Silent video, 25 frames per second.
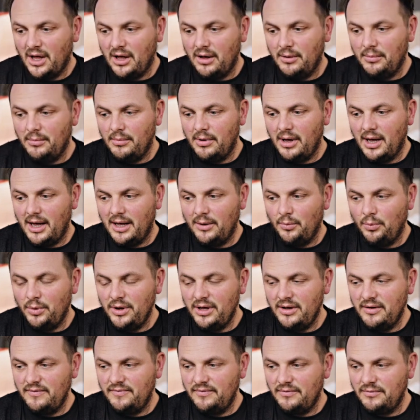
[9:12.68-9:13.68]
And
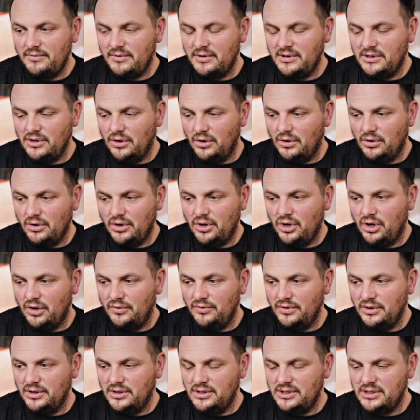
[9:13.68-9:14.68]
we
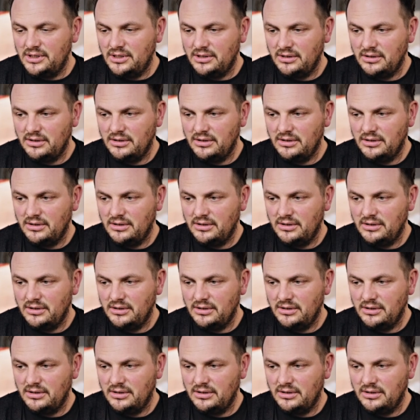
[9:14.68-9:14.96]
uncovered